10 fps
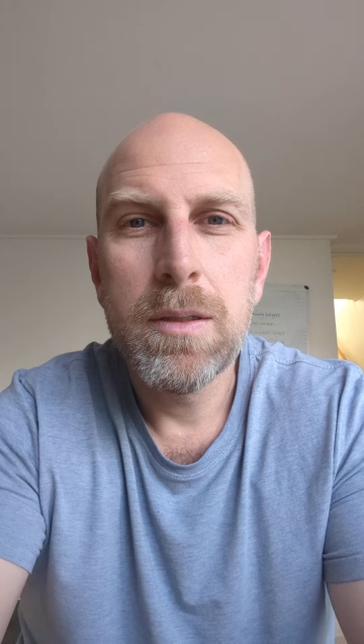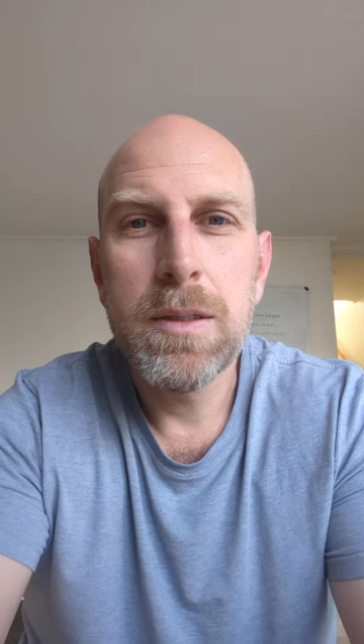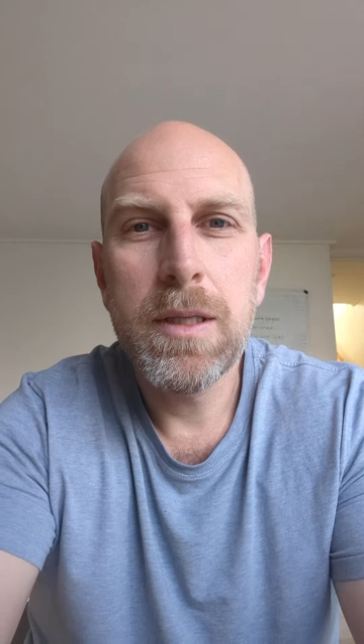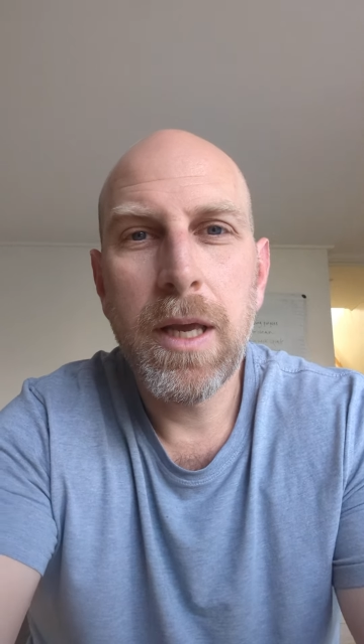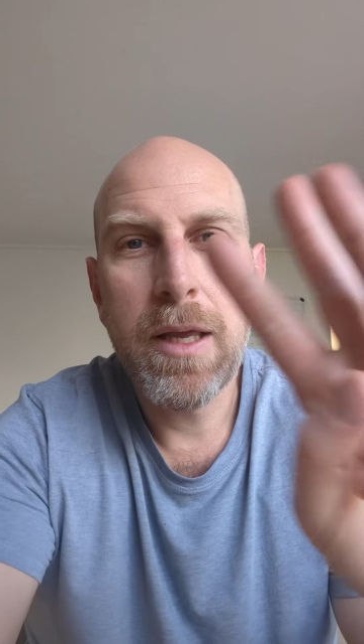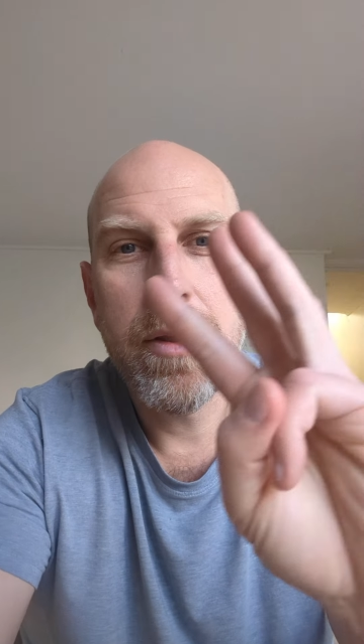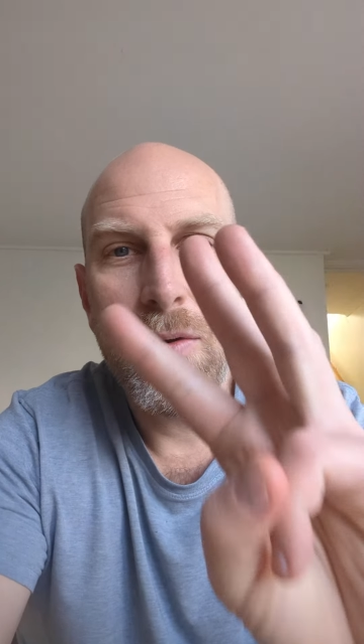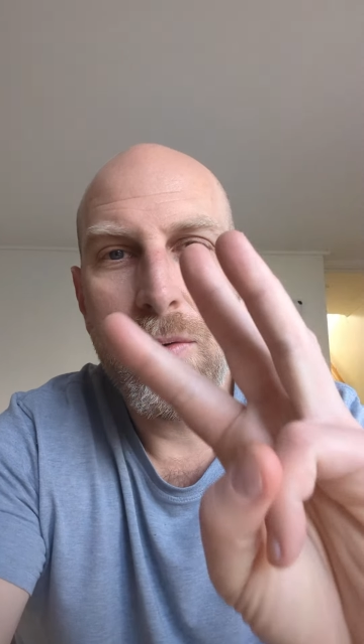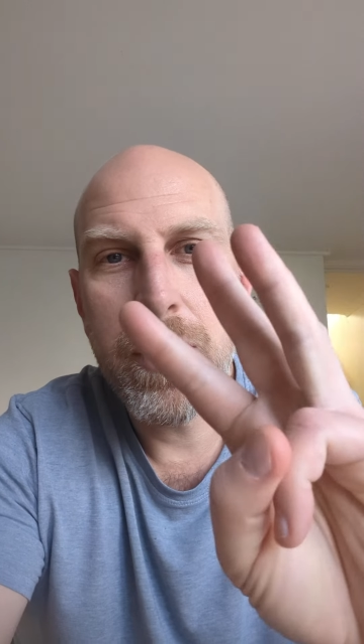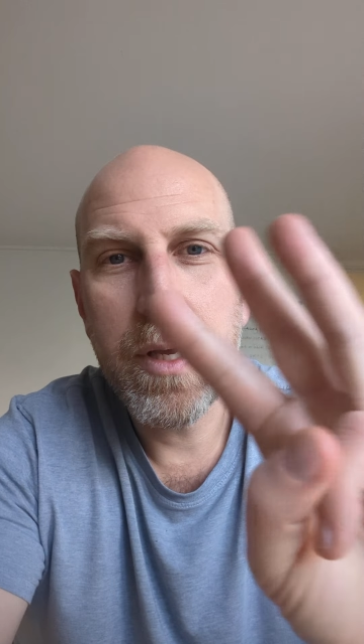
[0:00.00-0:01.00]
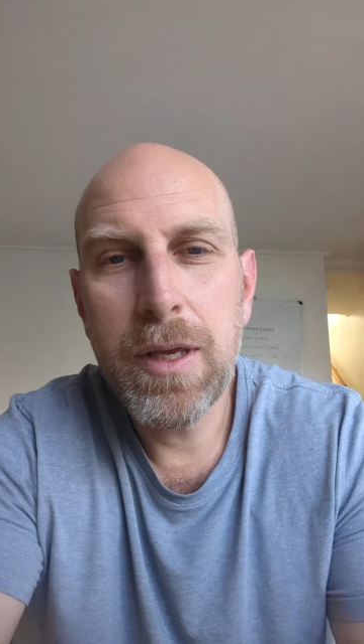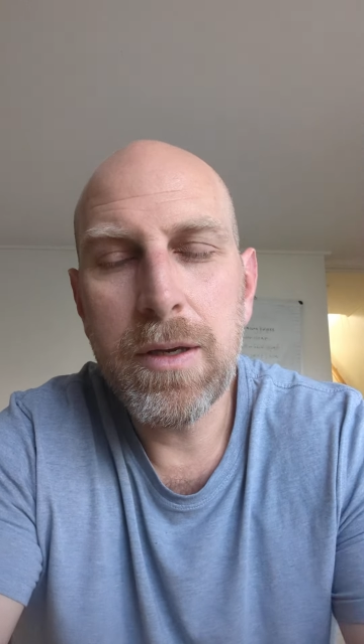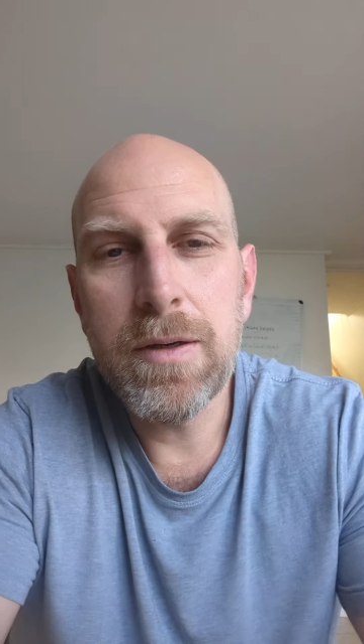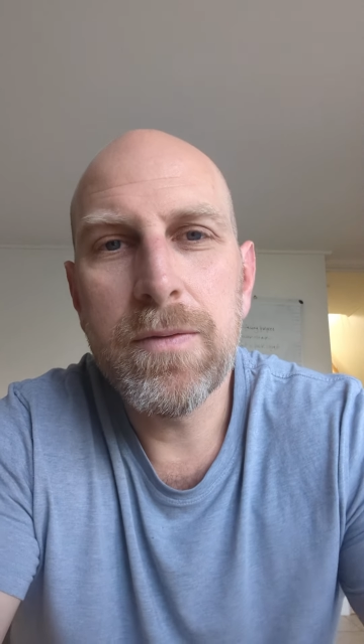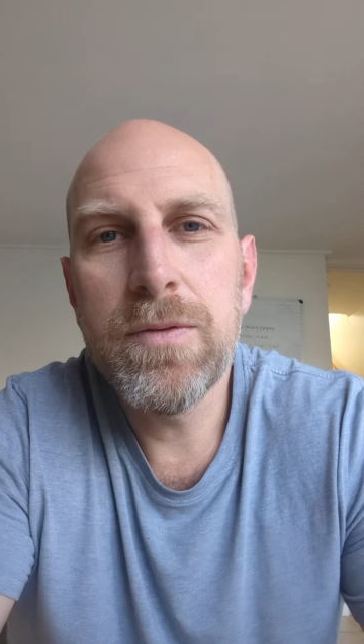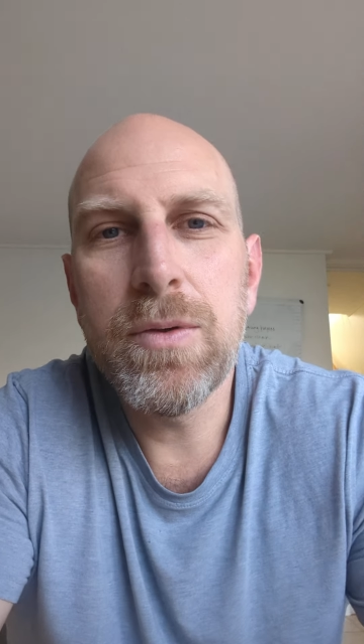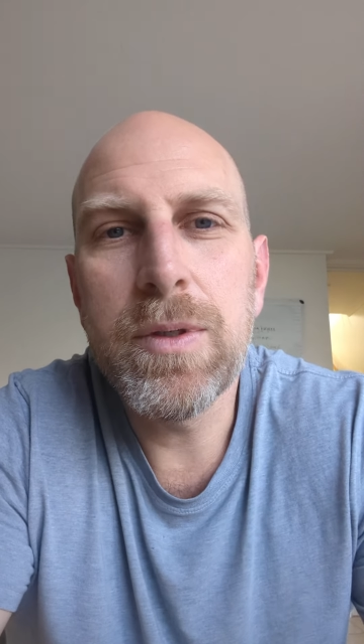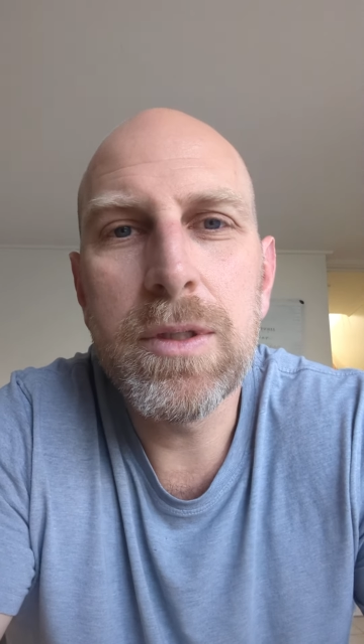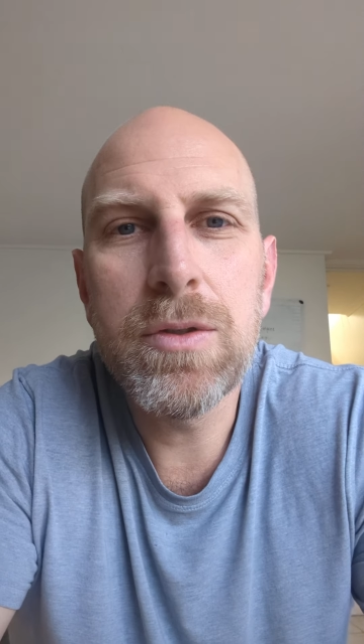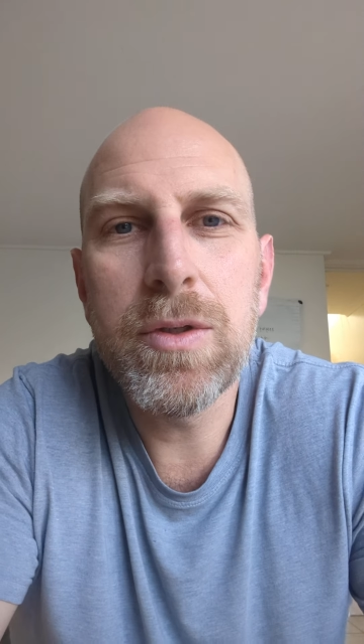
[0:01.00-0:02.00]
It's day three of
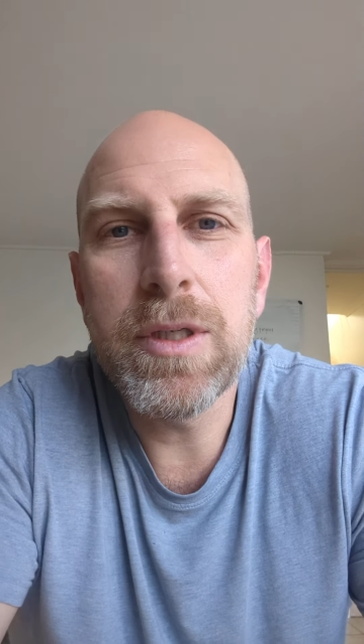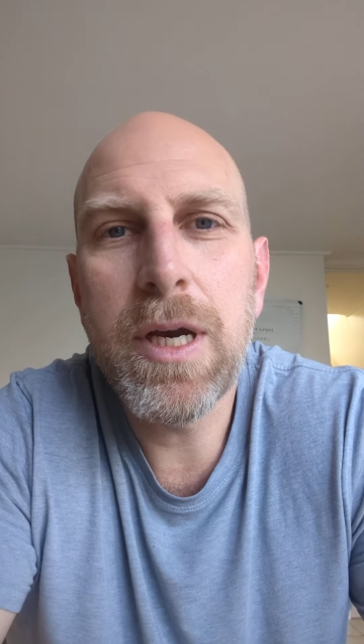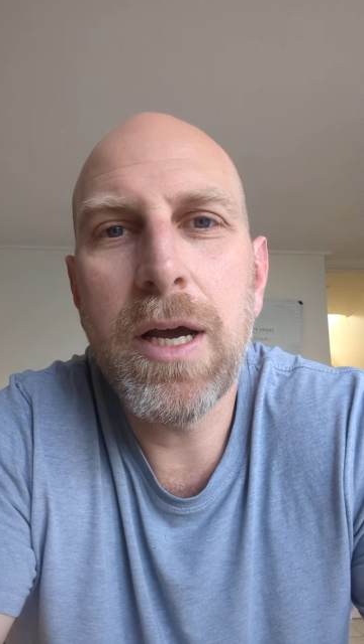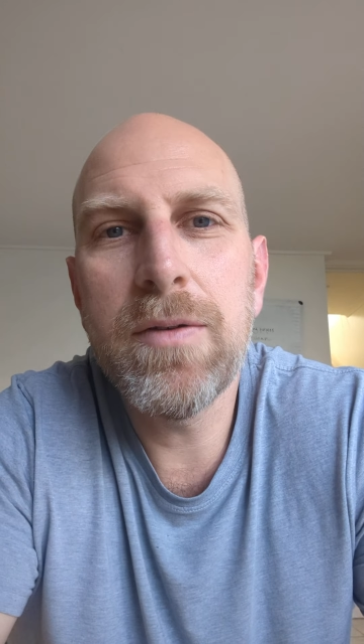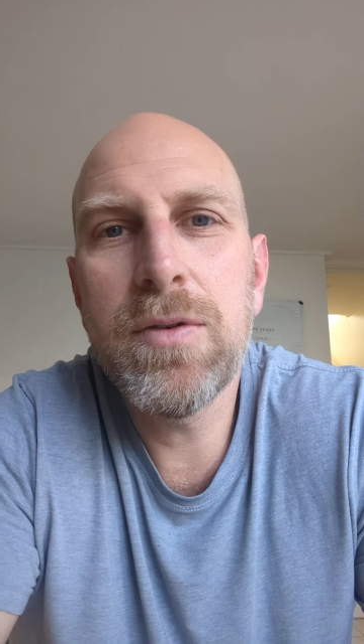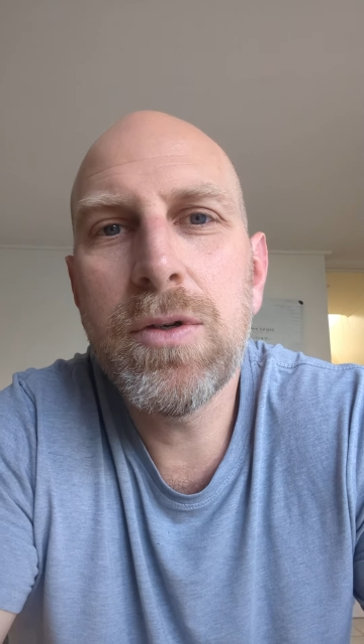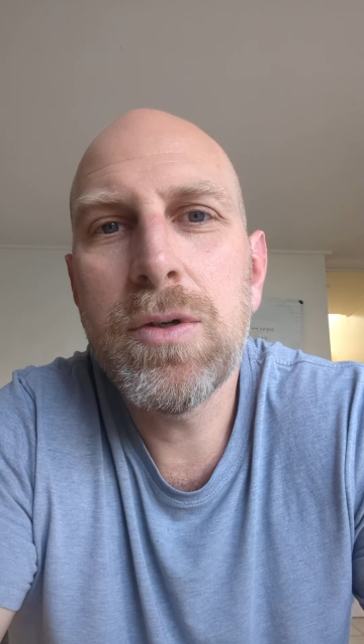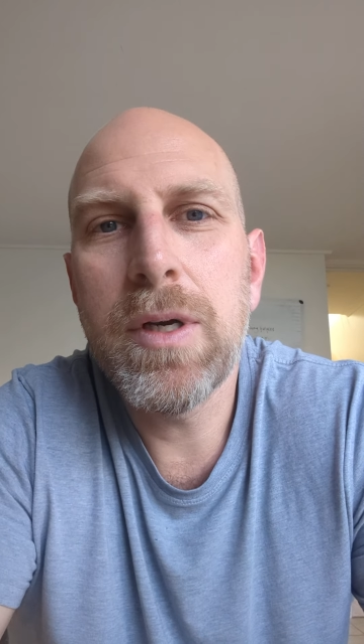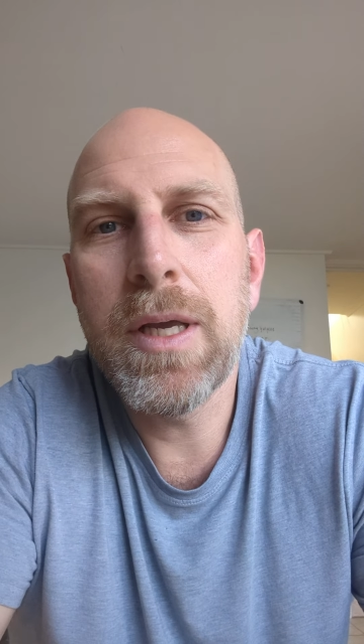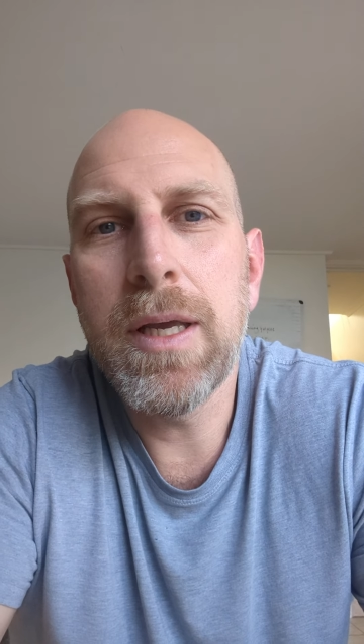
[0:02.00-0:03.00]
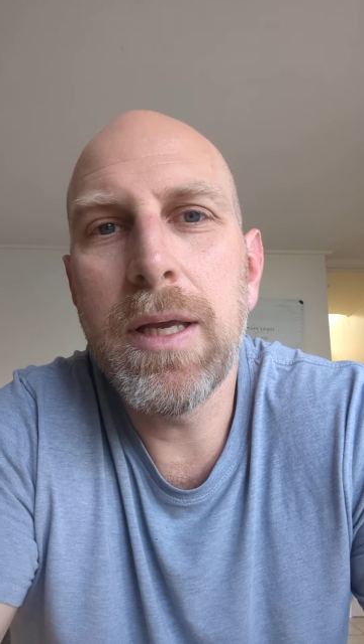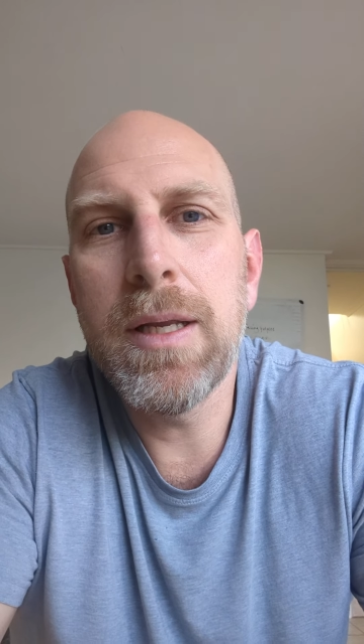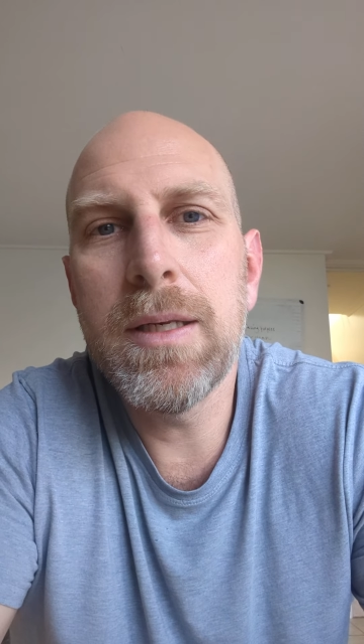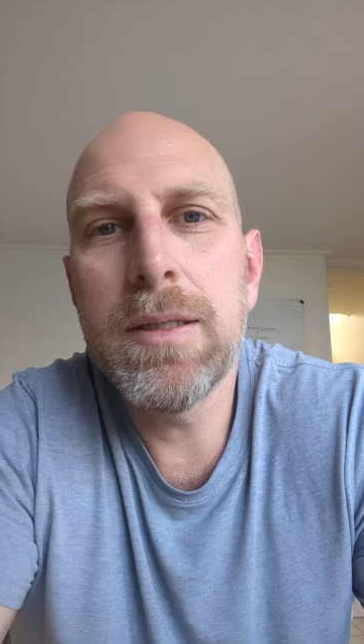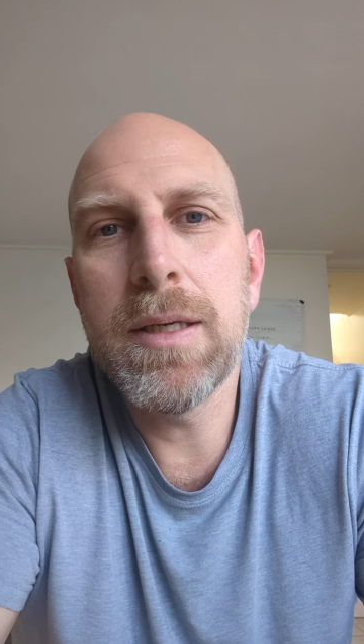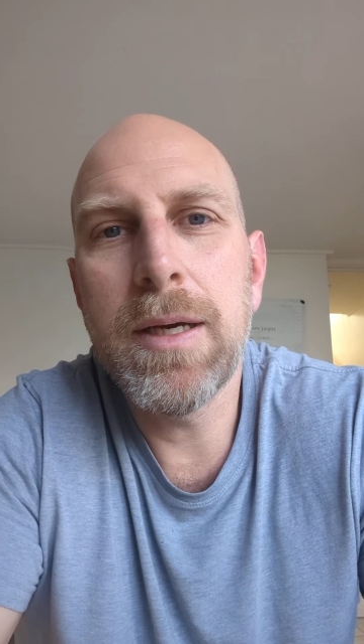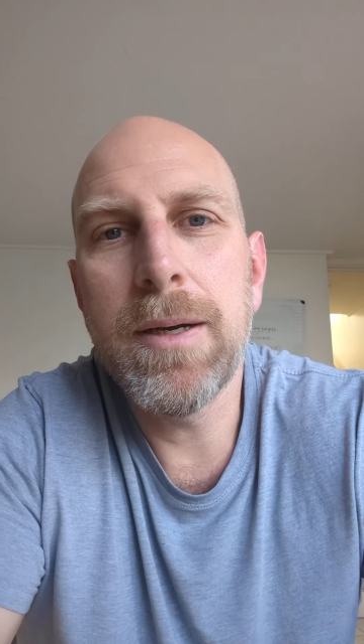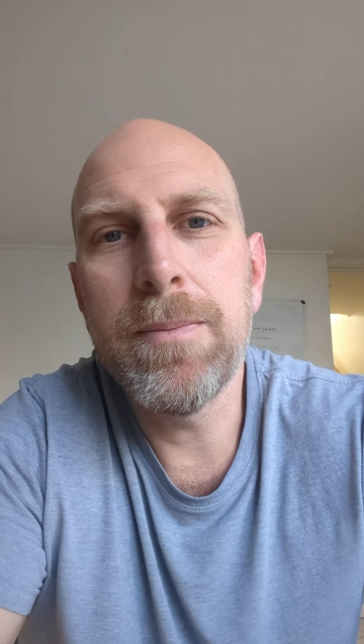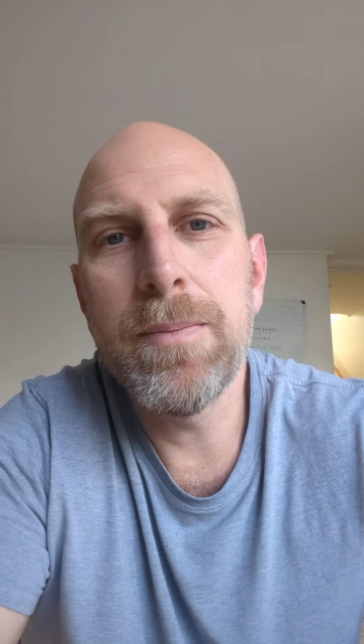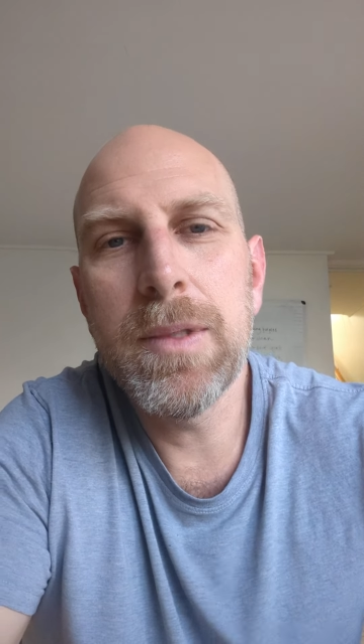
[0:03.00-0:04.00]
doing strict carnivore and um,